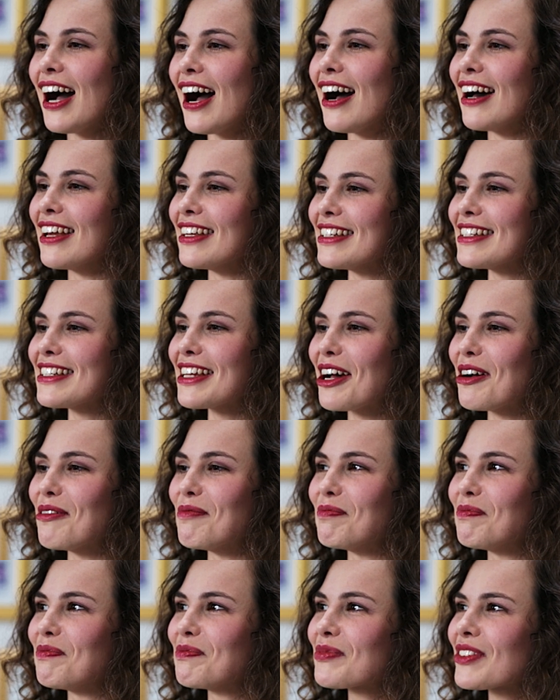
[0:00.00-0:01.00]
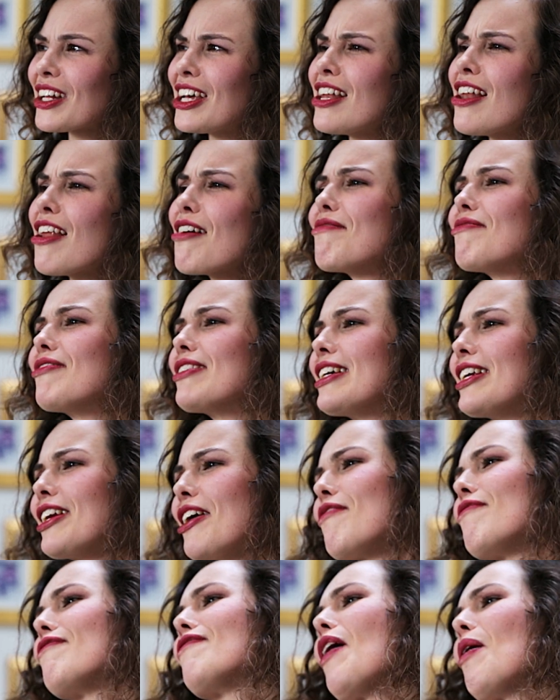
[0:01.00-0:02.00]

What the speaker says: and lovely,